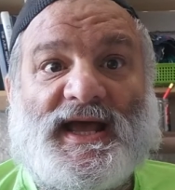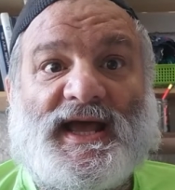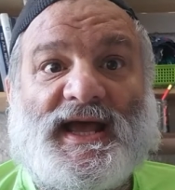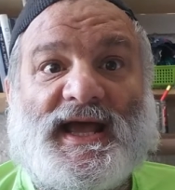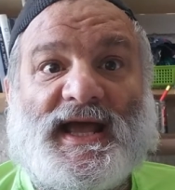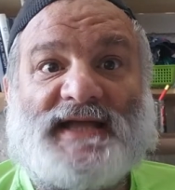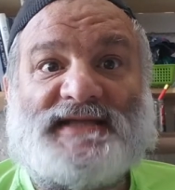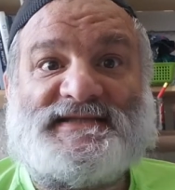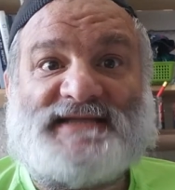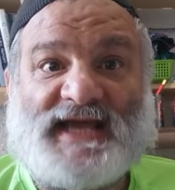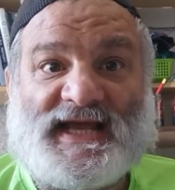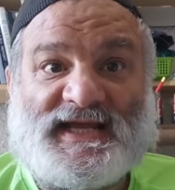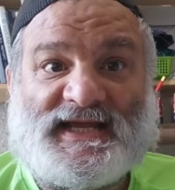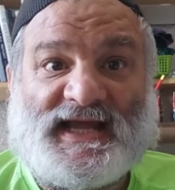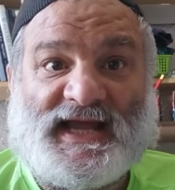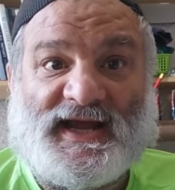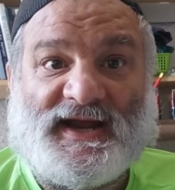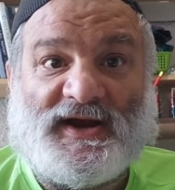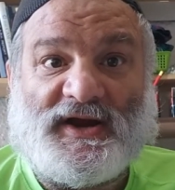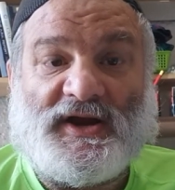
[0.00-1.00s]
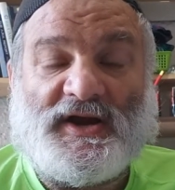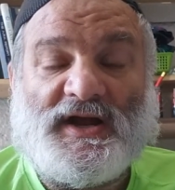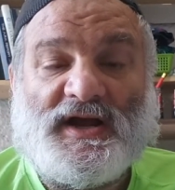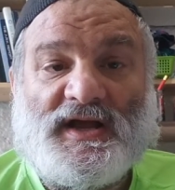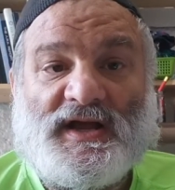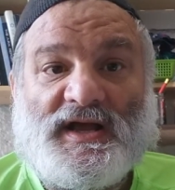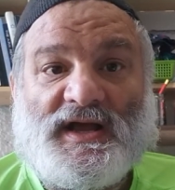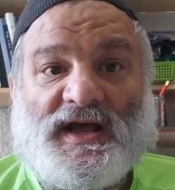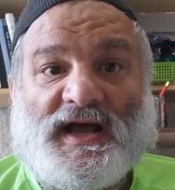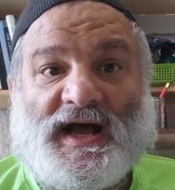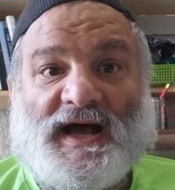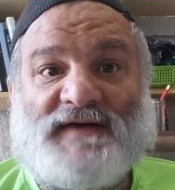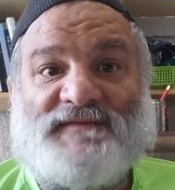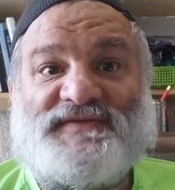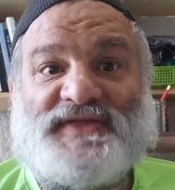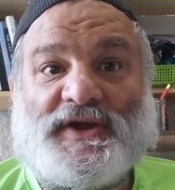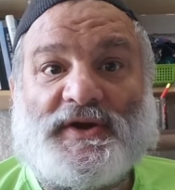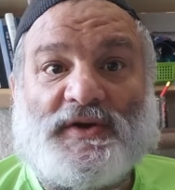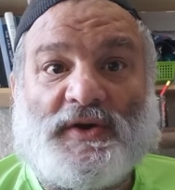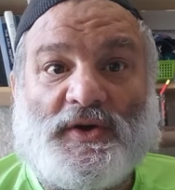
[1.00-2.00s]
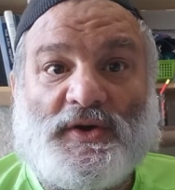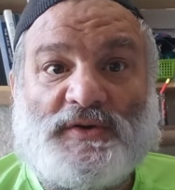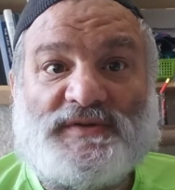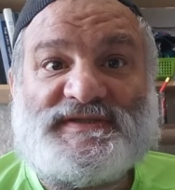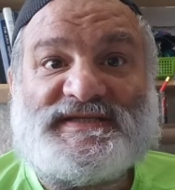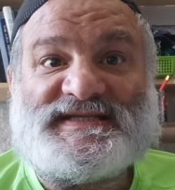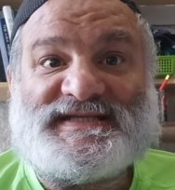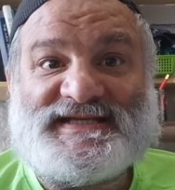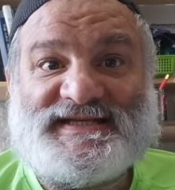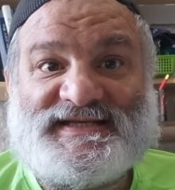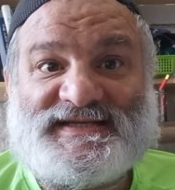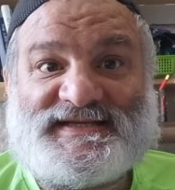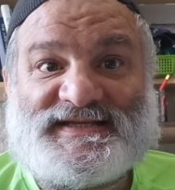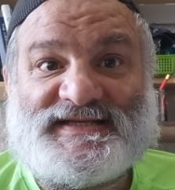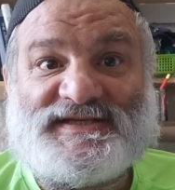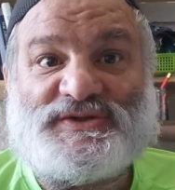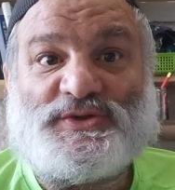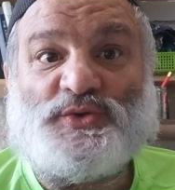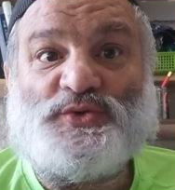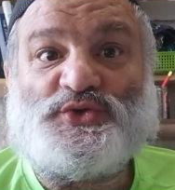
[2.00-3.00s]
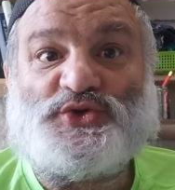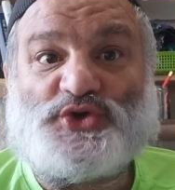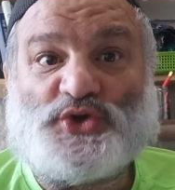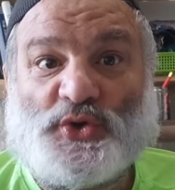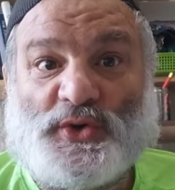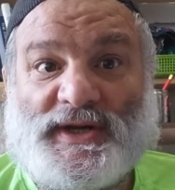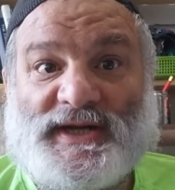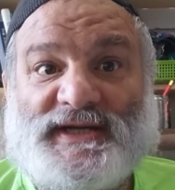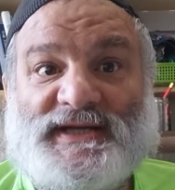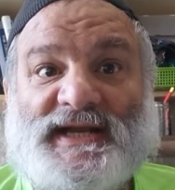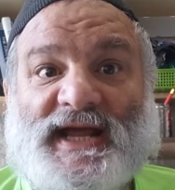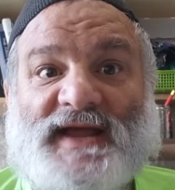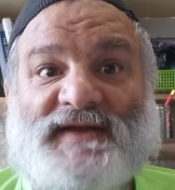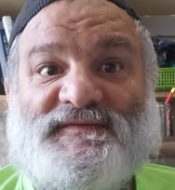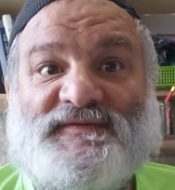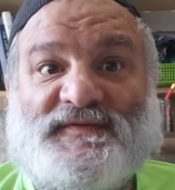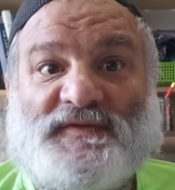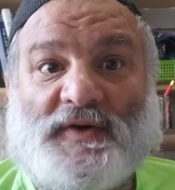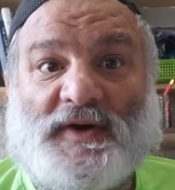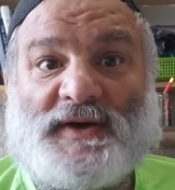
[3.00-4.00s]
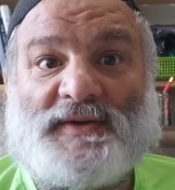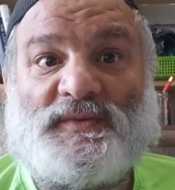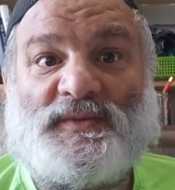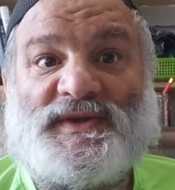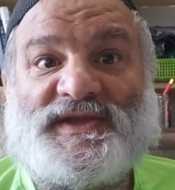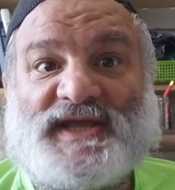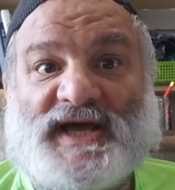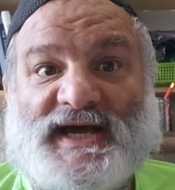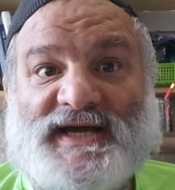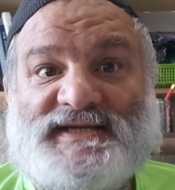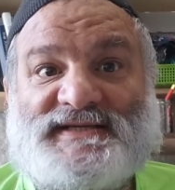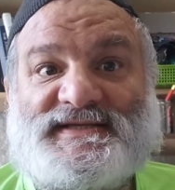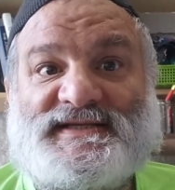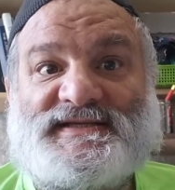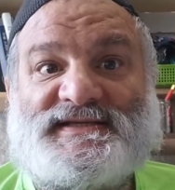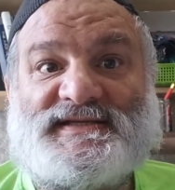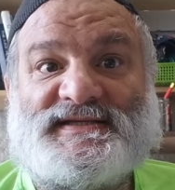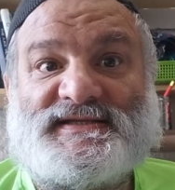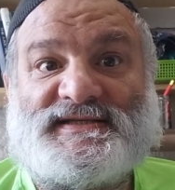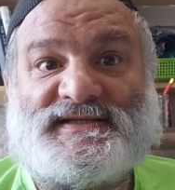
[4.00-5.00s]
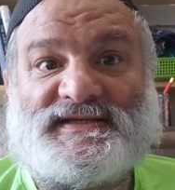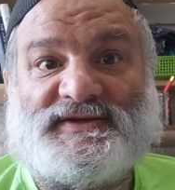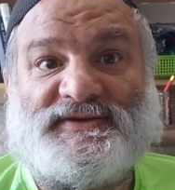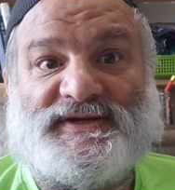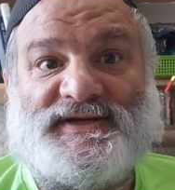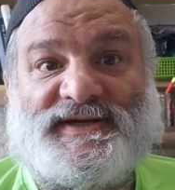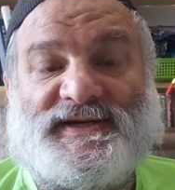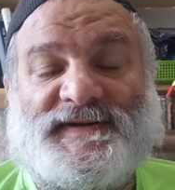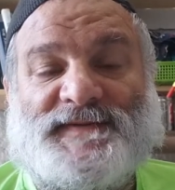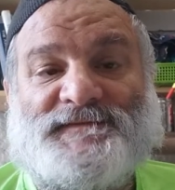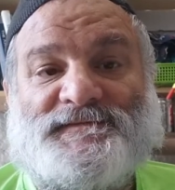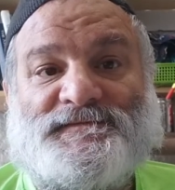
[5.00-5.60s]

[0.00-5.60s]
and take care of their own citizens who joined and fought with ISIS in Syria.